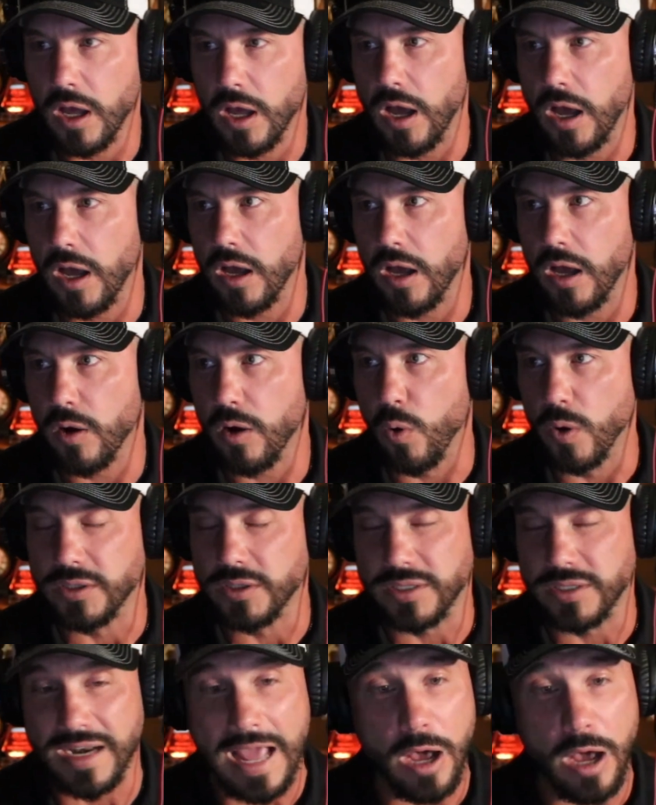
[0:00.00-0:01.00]
Or
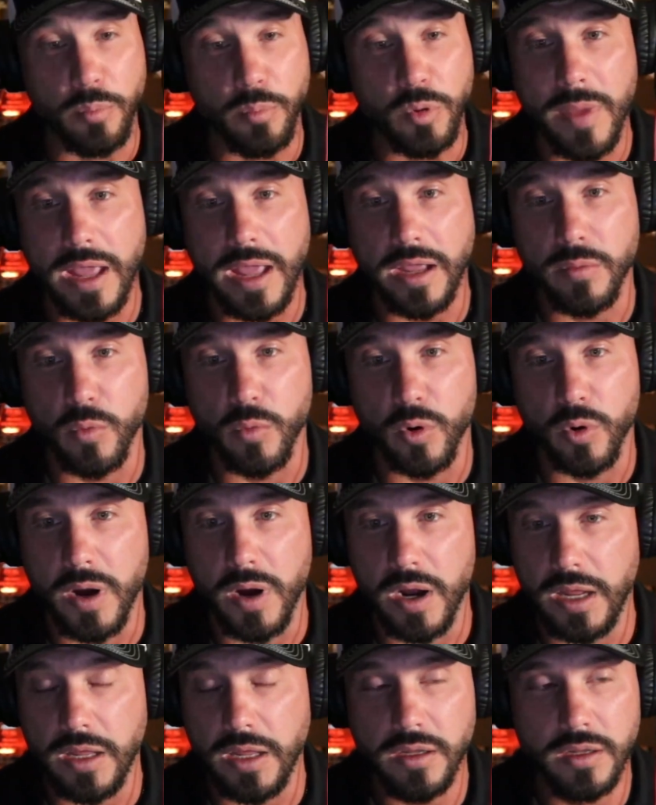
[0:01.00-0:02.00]
it's going to help you make more
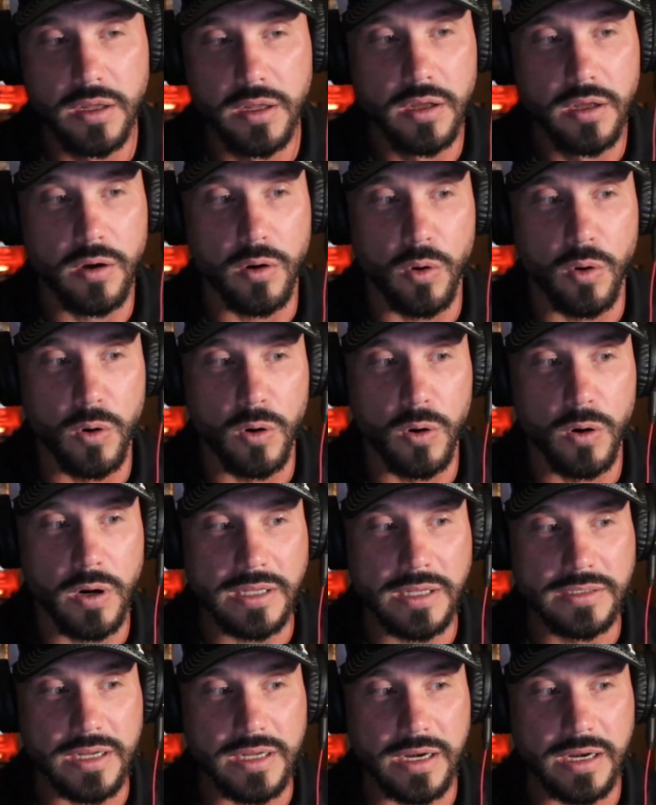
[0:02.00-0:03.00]
money,
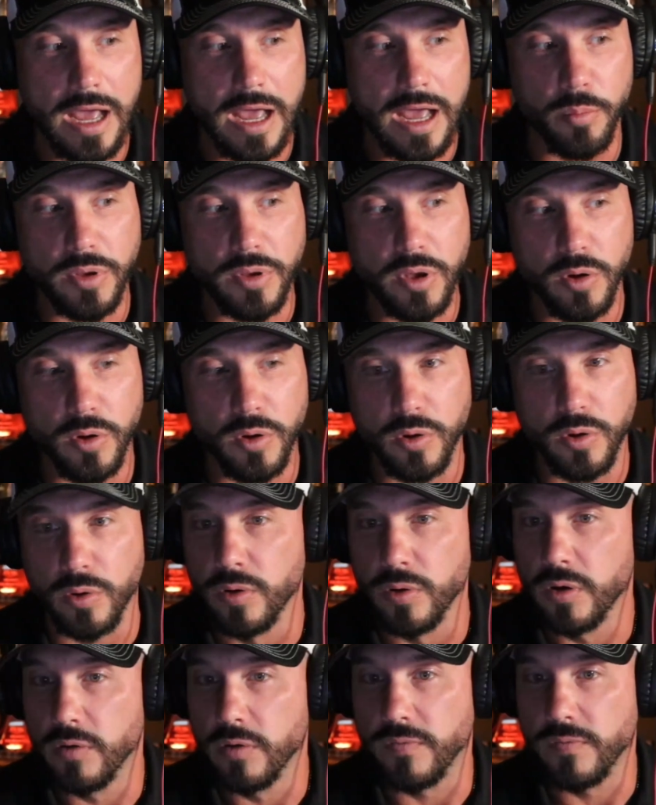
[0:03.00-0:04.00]
or it's going to help
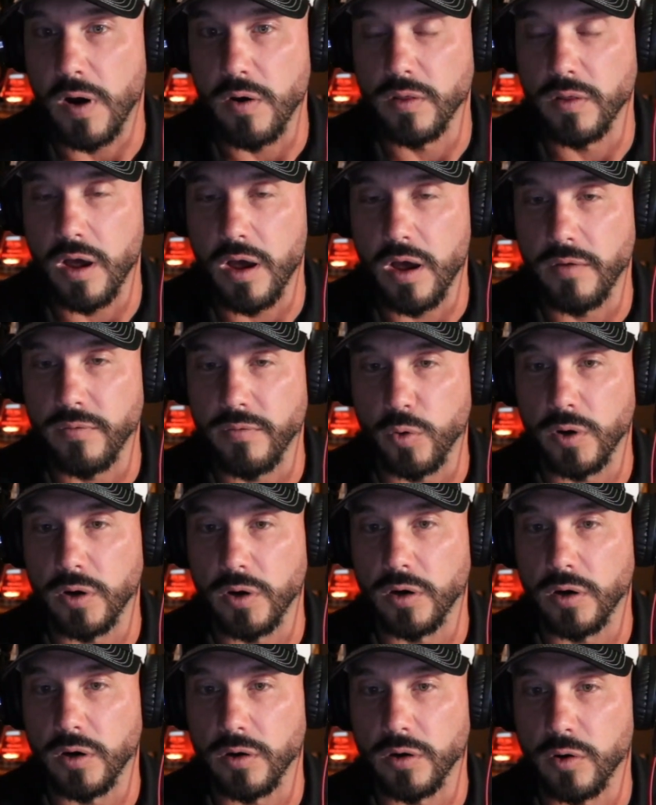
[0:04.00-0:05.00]
you fall in love
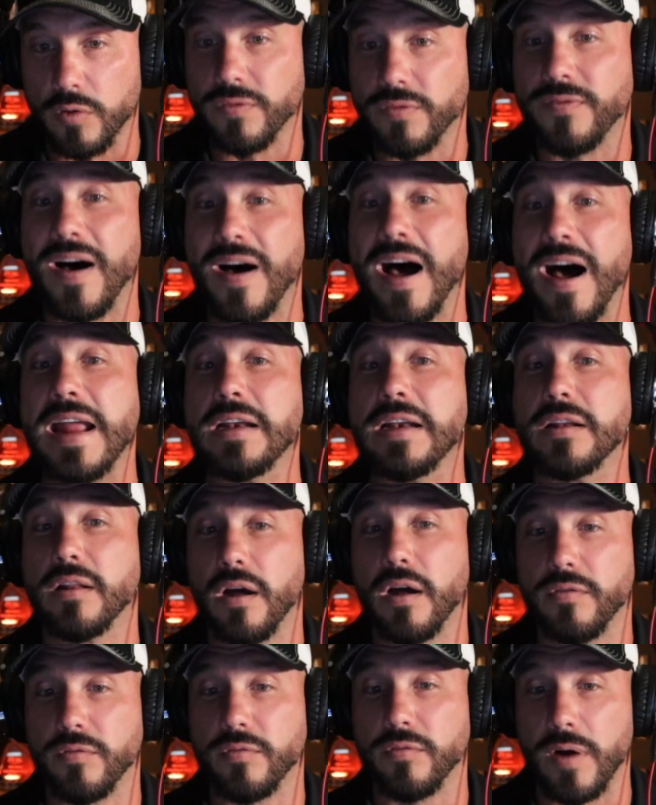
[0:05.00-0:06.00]
or find
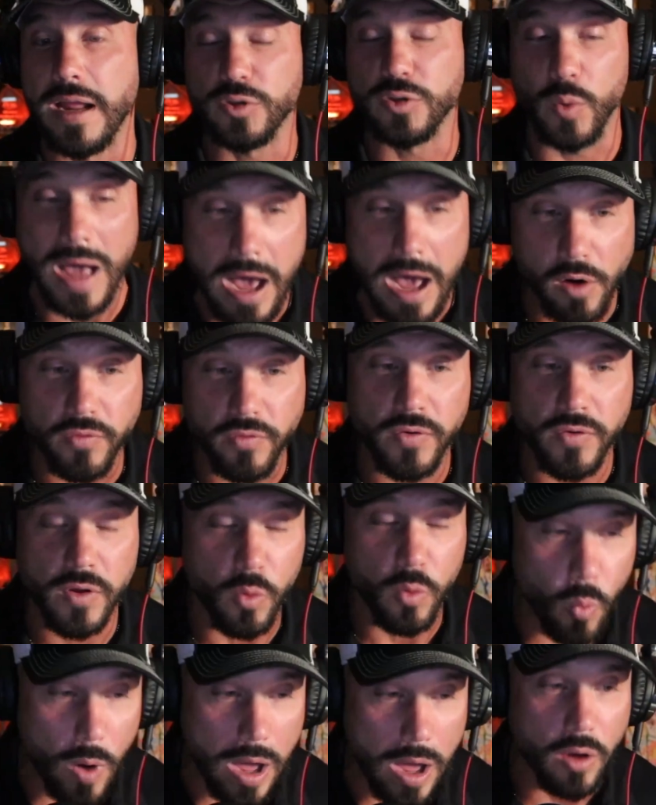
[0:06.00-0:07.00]
love, right? So health,
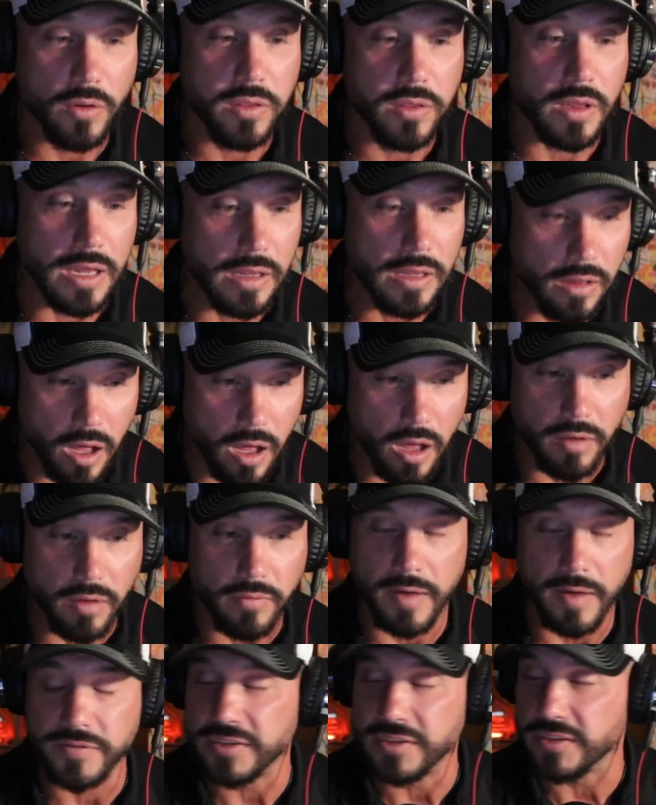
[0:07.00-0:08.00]
wealth, and
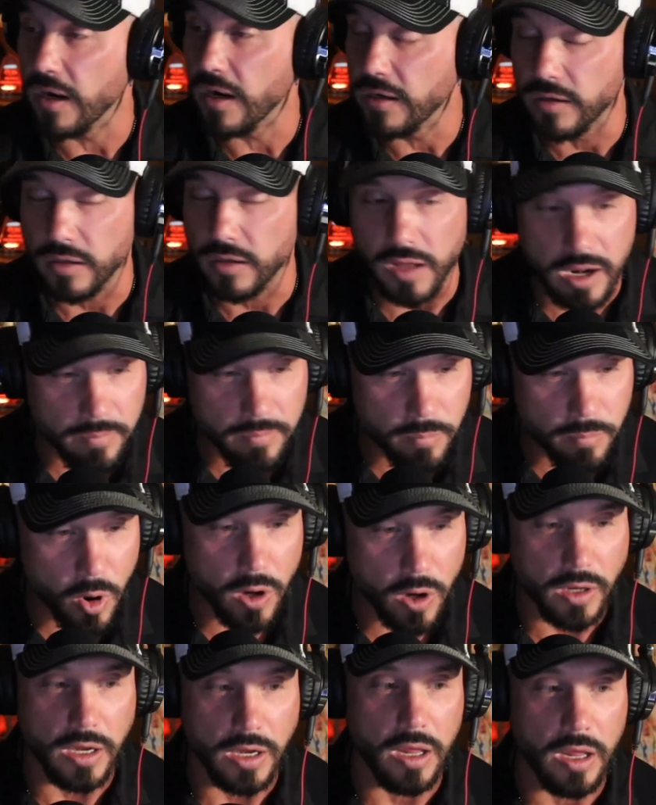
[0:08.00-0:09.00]
love. I've studied a lot of
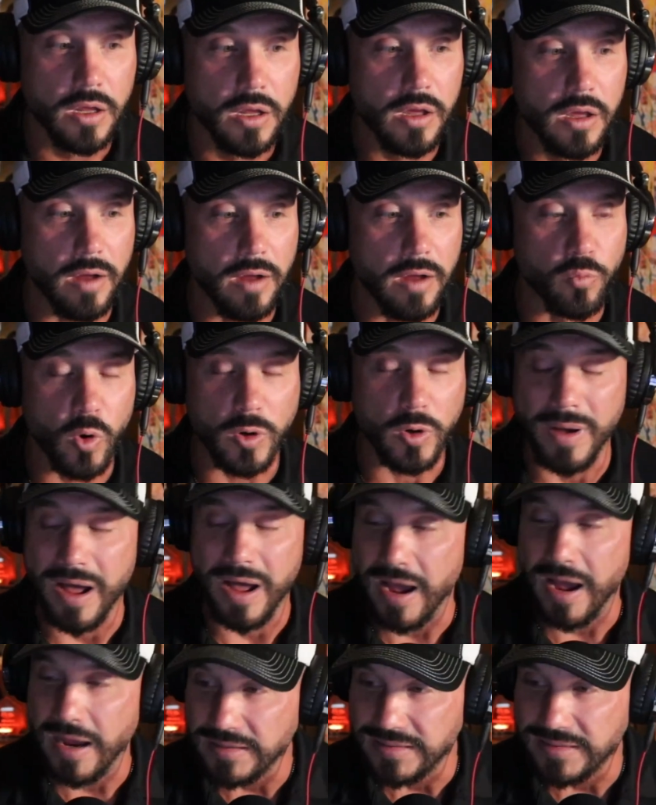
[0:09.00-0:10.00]
marketing. I've worked
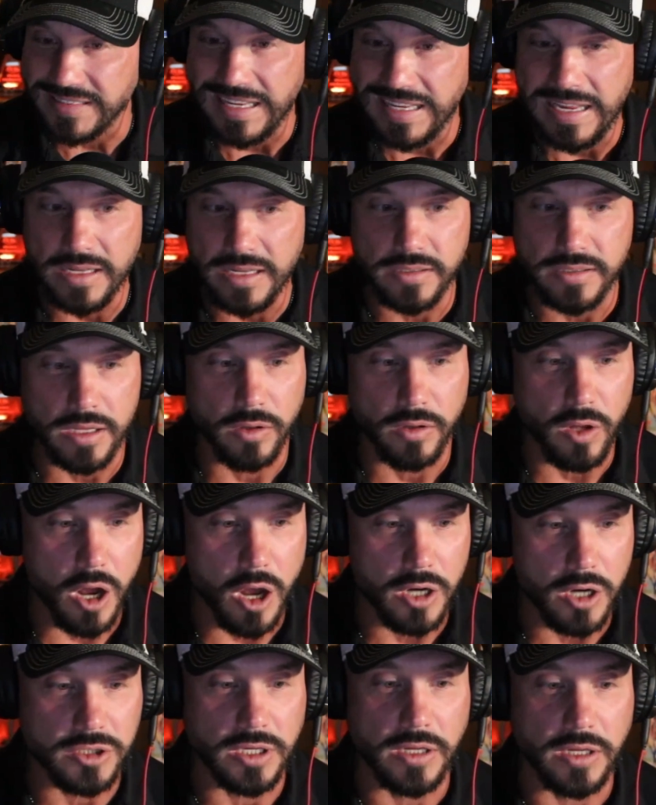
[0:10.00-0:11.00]
behind the scenes and
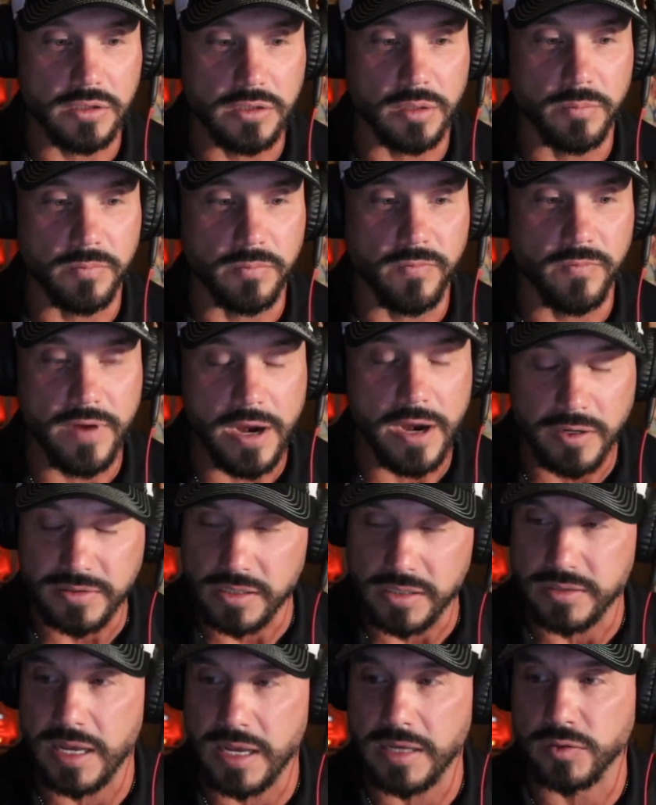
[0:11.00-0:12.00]
launching some very
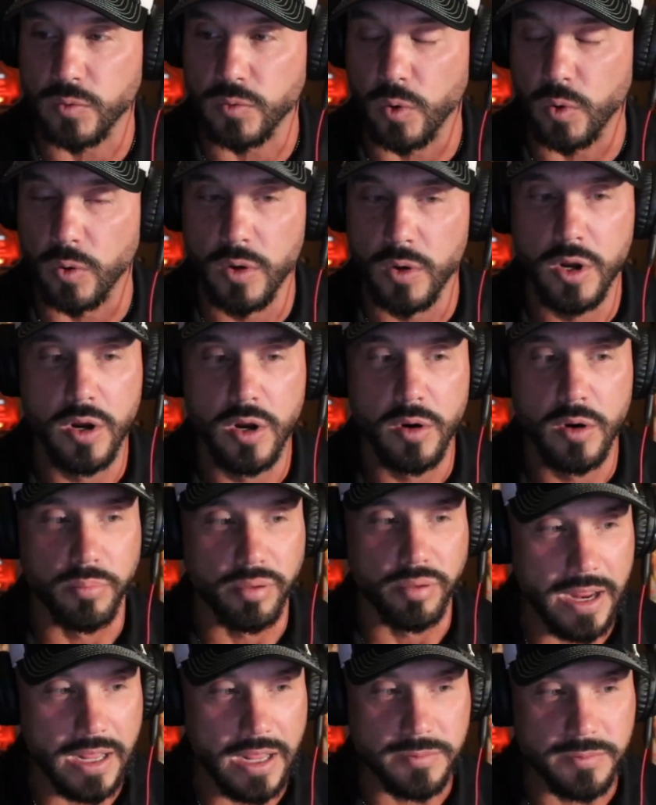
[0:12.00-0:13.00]
successful
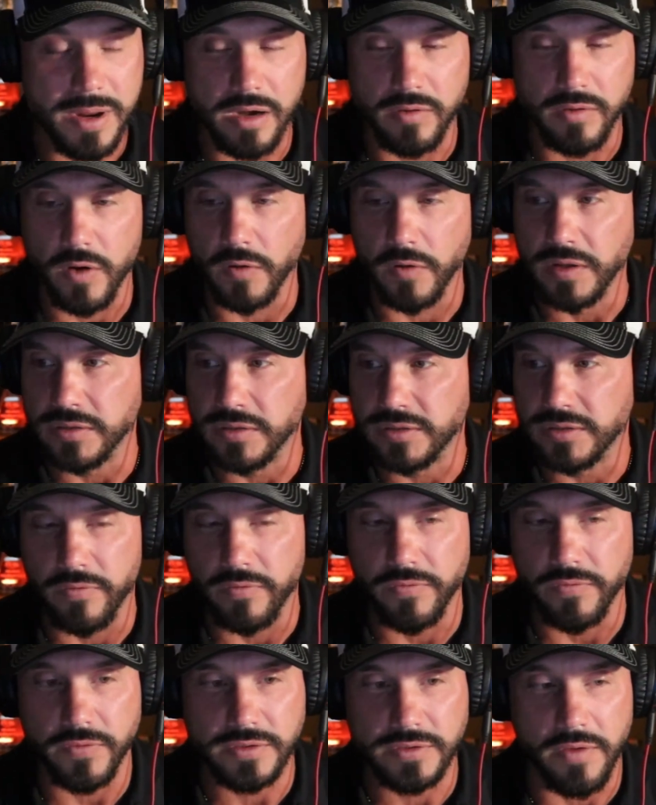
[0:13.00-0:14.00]
brands, been involved in
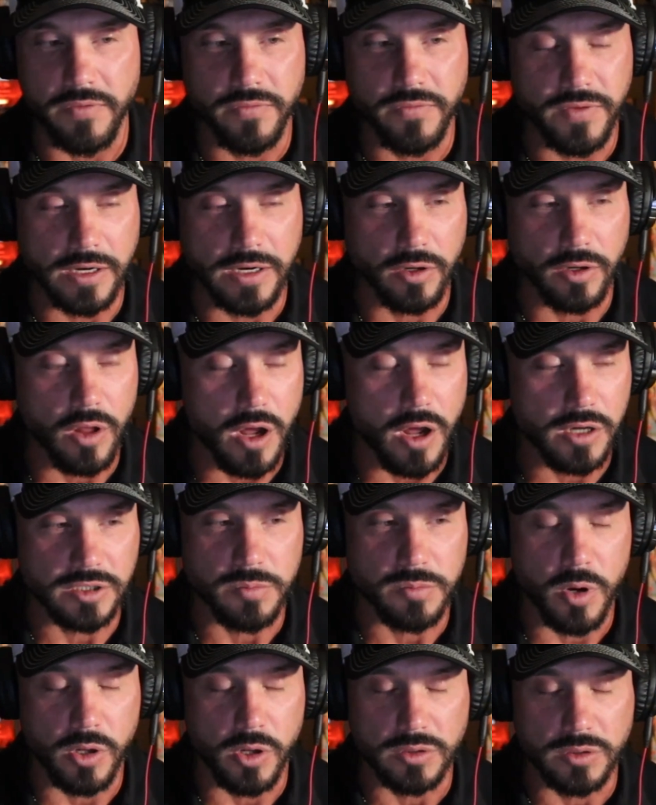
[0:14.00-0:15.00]
seven-figure
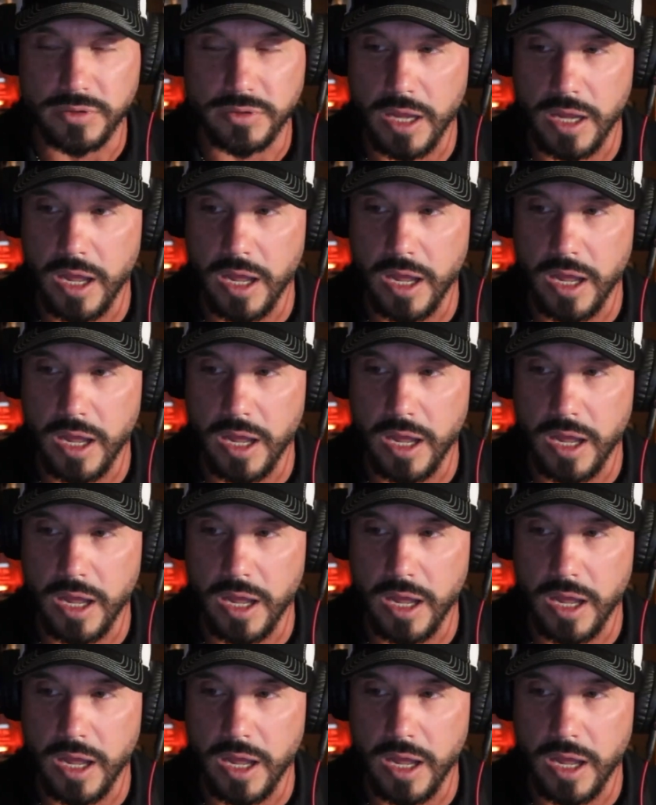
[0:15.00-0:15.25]
launches multiple